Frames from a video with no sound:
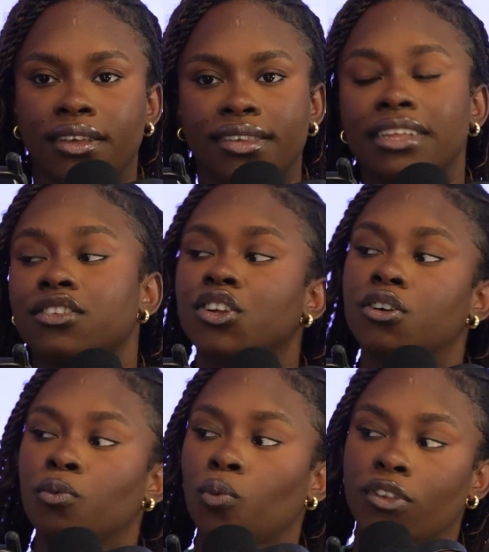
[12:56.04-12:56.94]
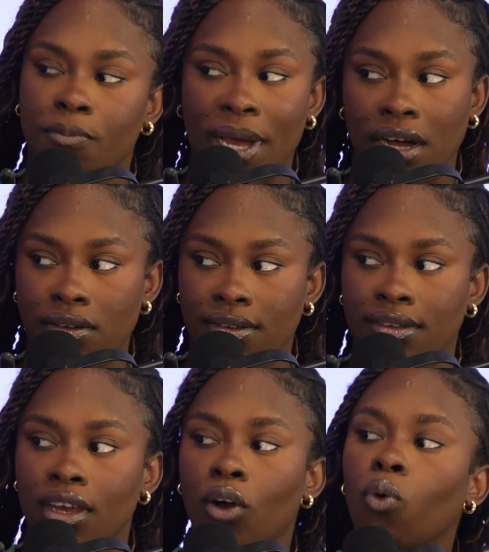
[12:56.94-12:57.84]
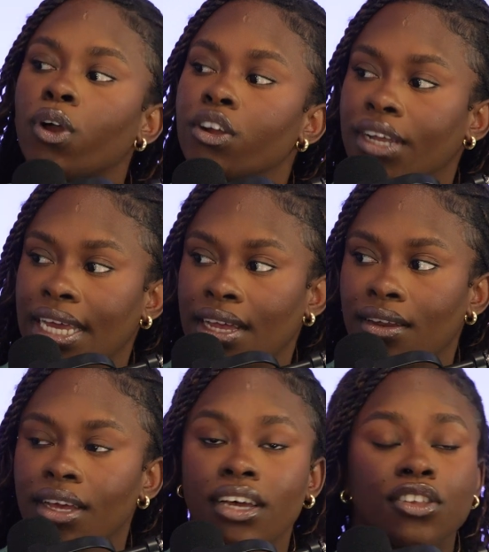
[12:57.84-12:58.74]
sent to your spouse or your kid.